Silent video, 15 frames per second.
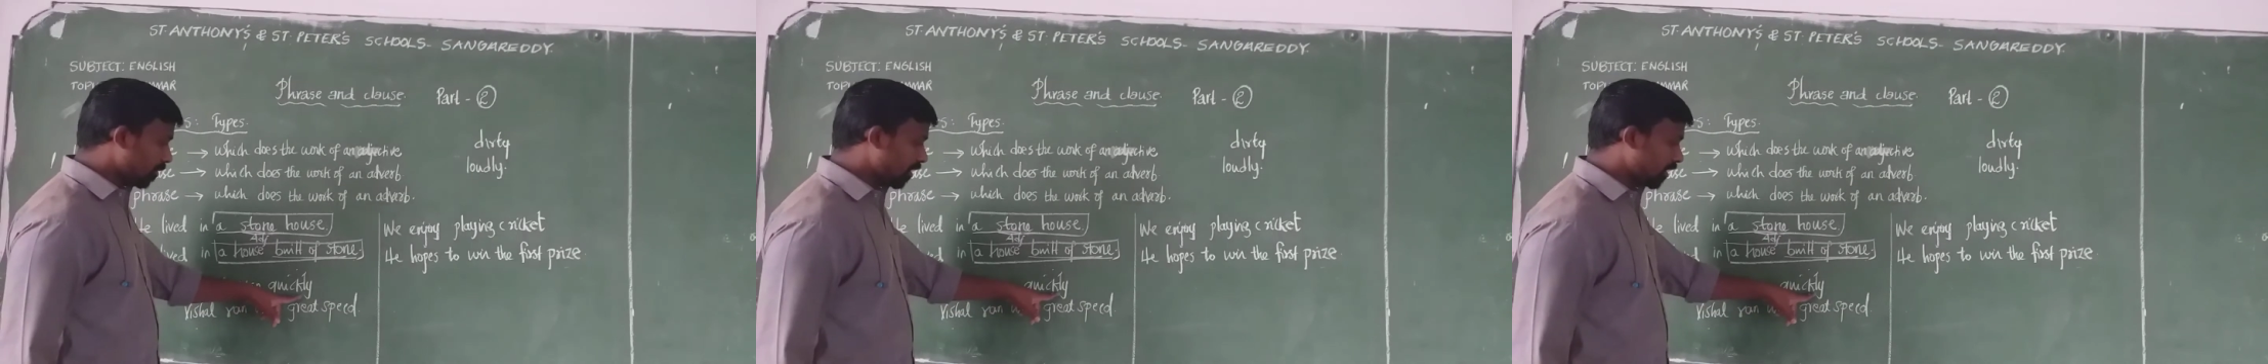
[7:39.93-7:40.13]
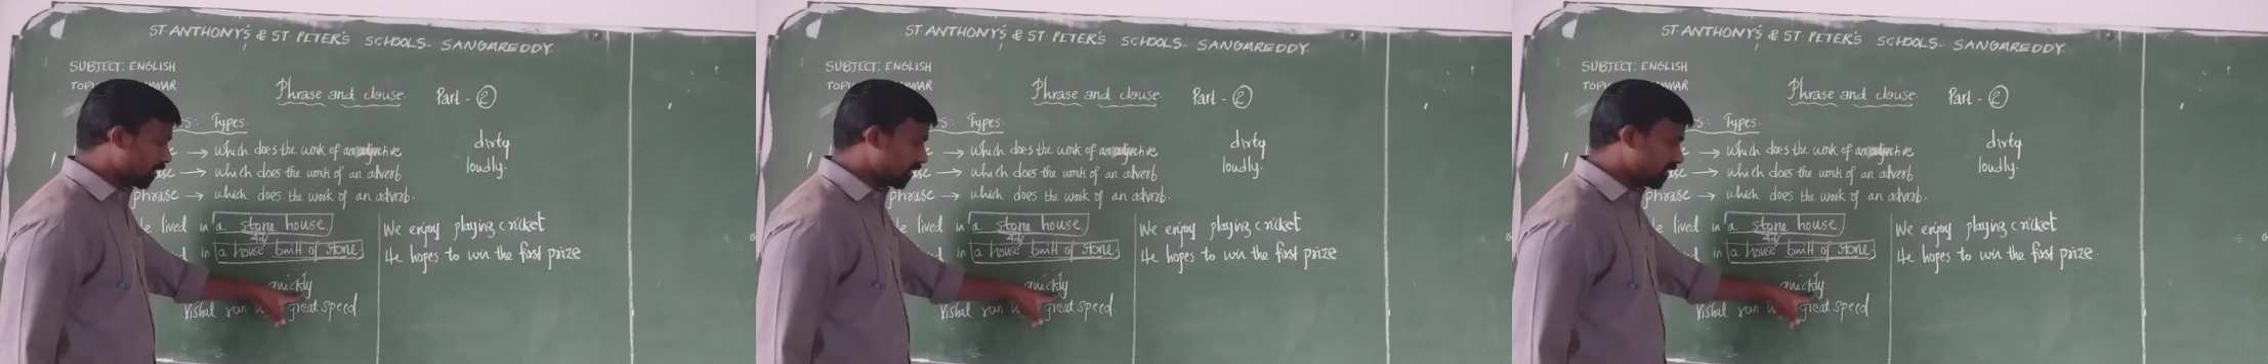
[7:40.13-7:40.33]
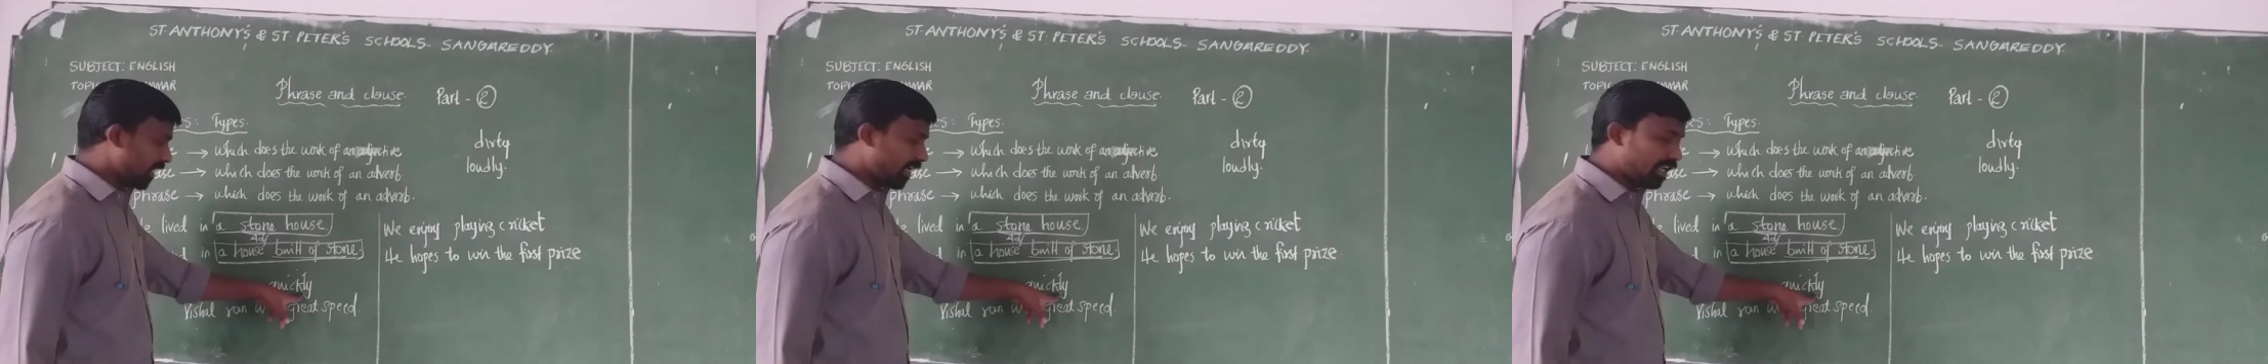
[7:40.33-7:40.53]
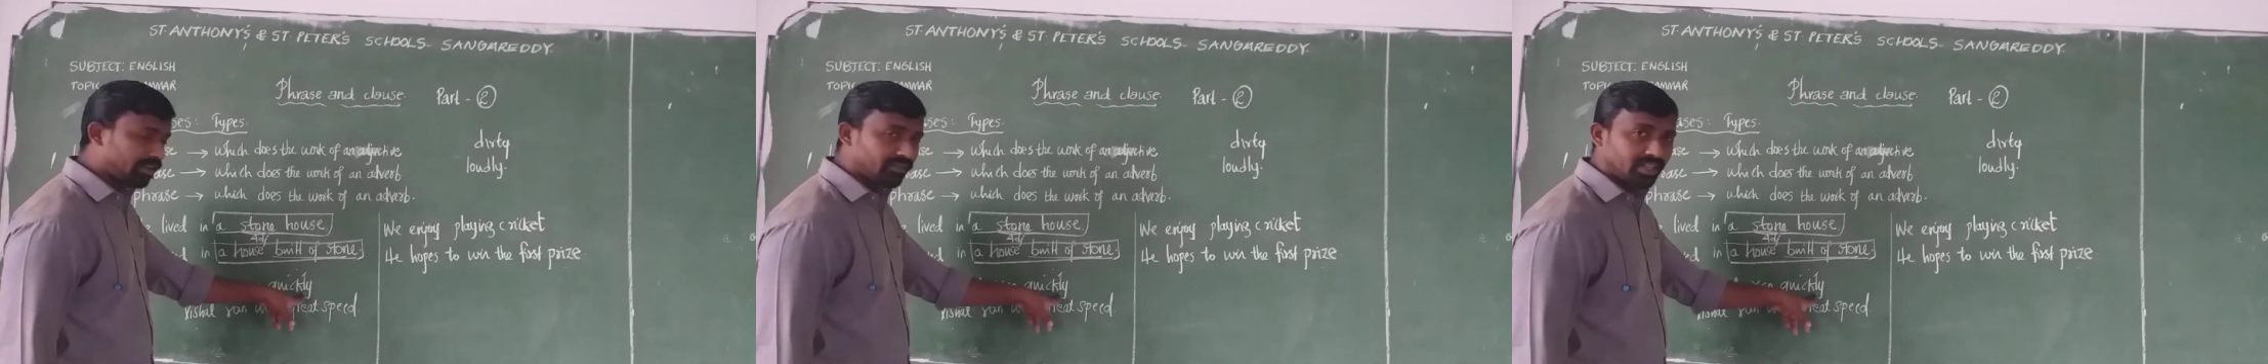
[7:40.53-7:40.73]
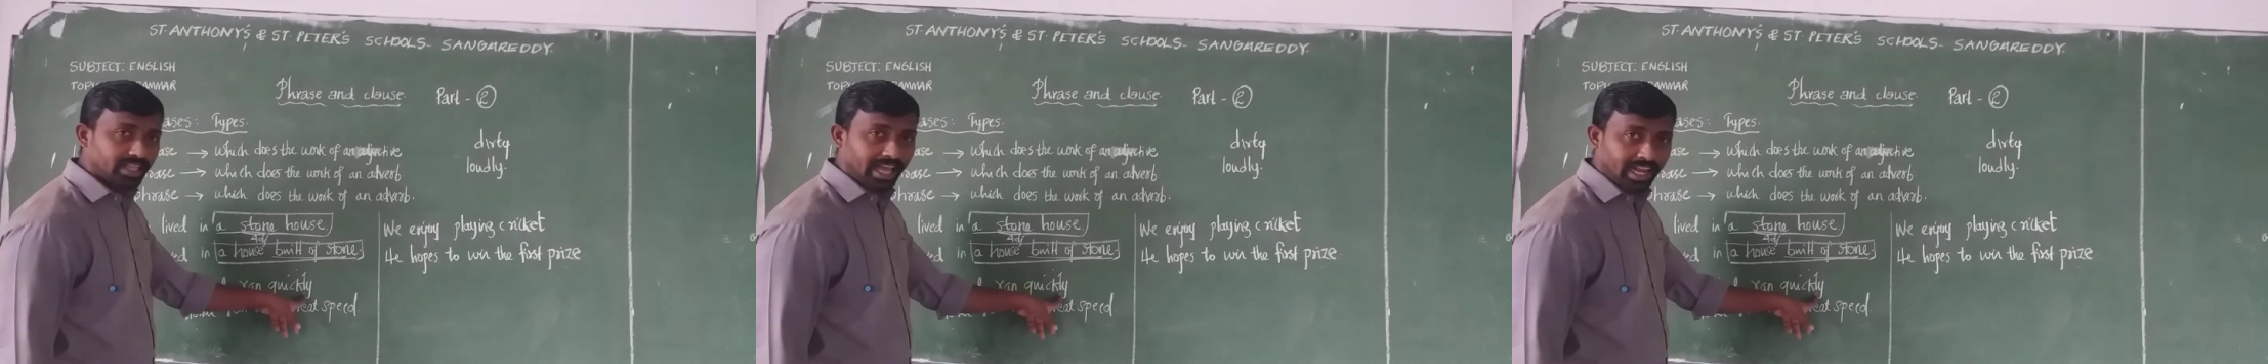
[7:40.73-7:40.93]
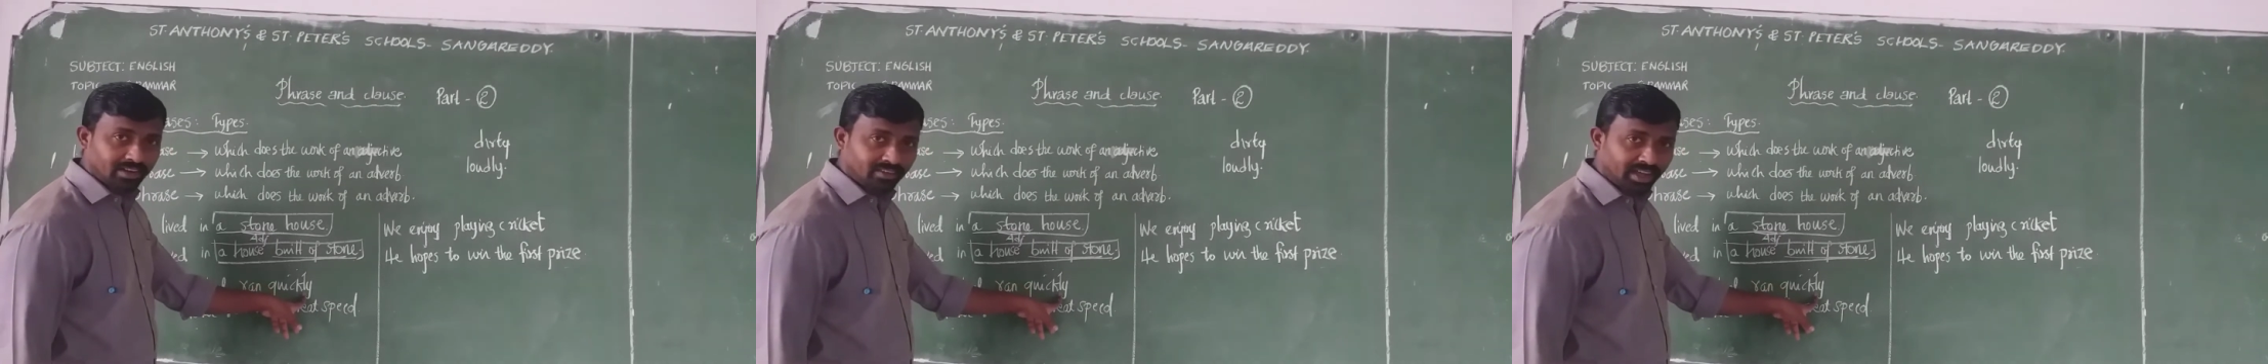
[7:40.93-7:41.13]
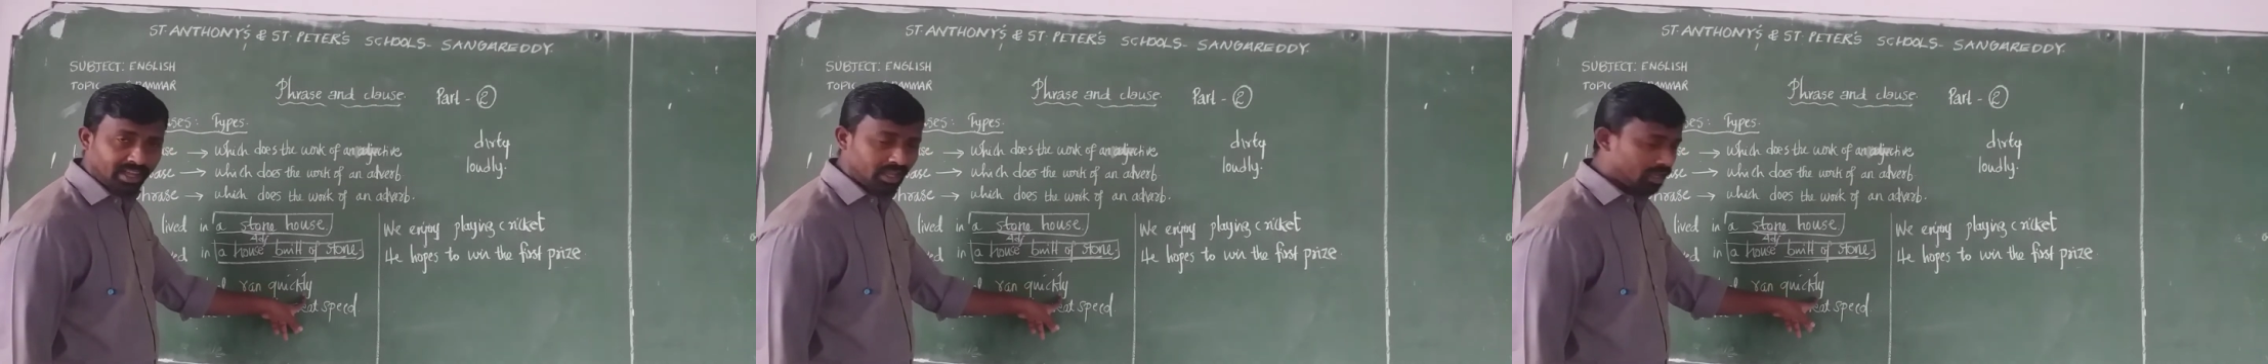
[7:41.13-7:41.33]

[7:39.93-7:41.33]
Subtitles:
It is ending with ly.